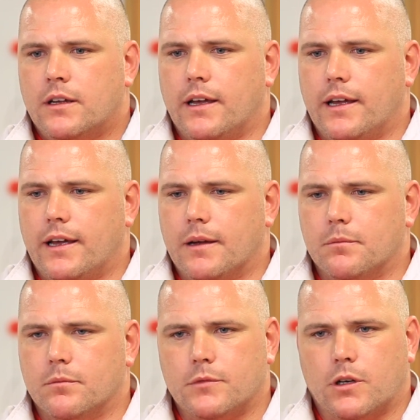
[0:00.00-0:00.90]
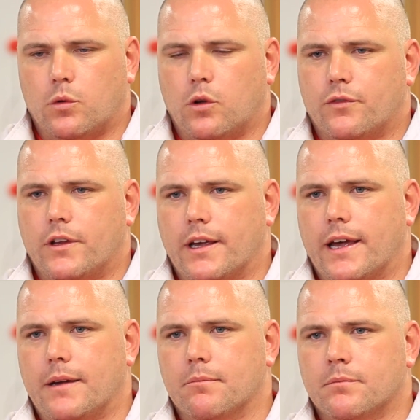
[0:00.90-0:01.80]
love the
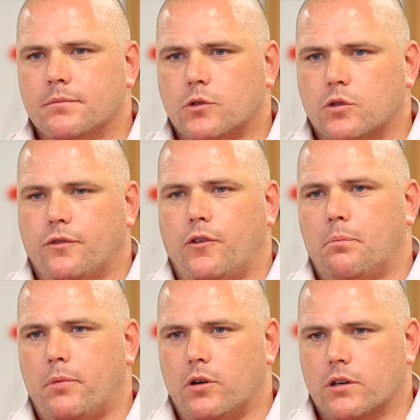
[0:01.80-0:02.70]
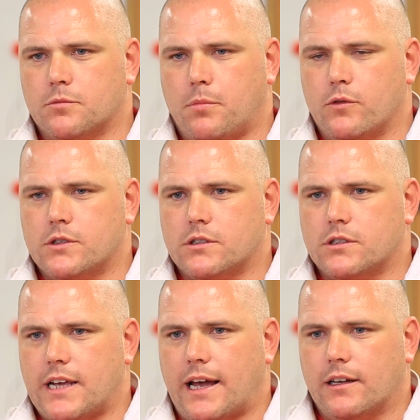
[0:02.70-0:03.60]
game, good footballers,
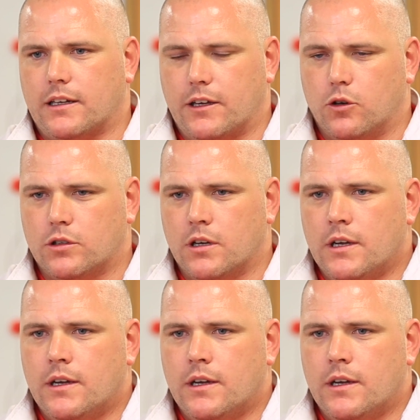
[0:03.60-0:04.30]
both technically good,